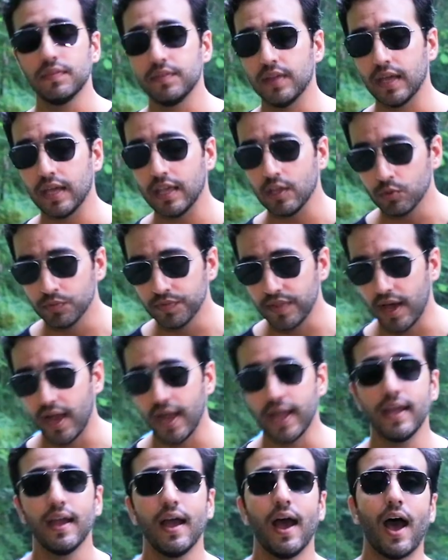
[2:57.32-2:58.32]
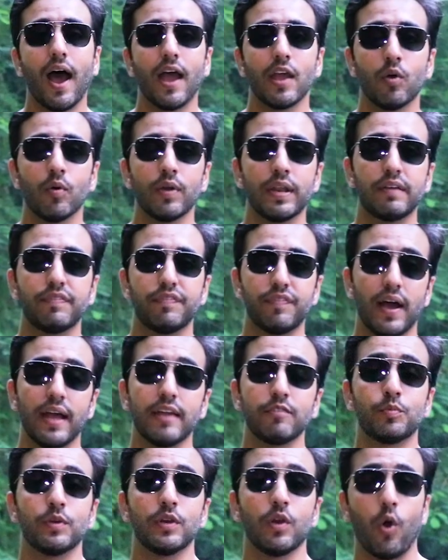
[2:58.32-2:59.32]
the Hyundai Ioniq
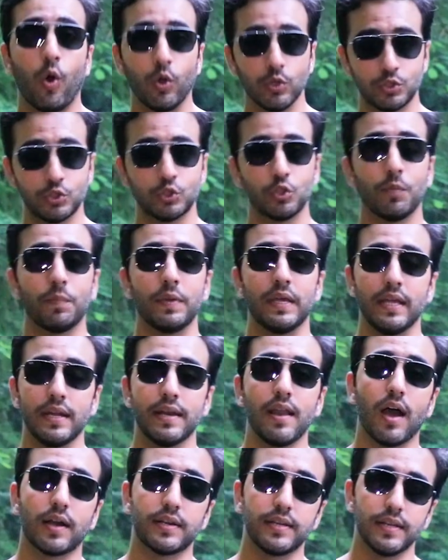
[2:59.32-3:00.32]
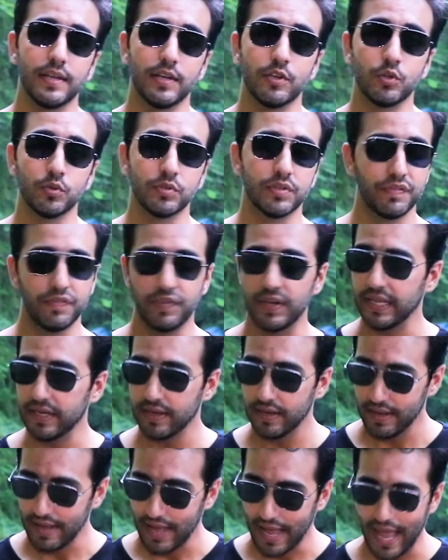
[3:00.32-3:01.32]
5 will also be inducted into the fleet
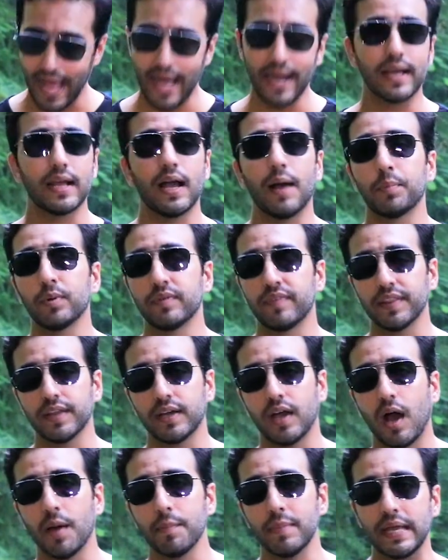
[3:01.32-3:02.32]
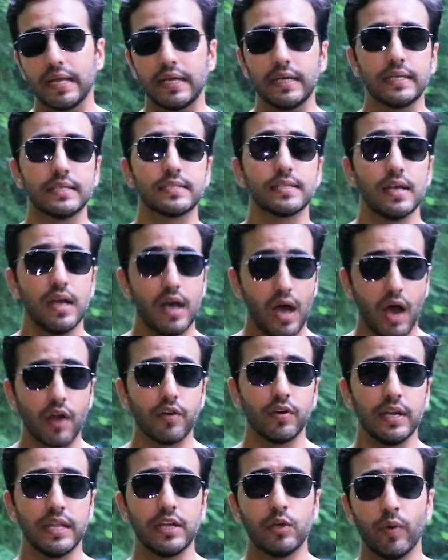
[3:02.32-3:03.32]
and a couple of other car makers are
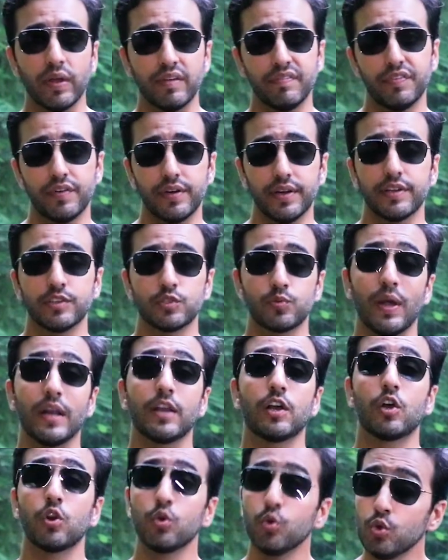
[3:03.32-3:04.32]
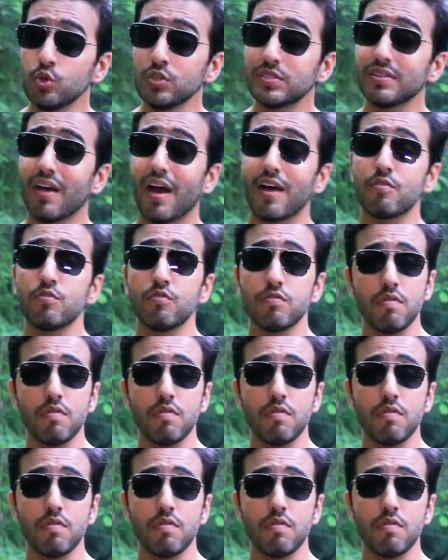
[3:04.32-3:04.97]
really going for it as well. Cruise are no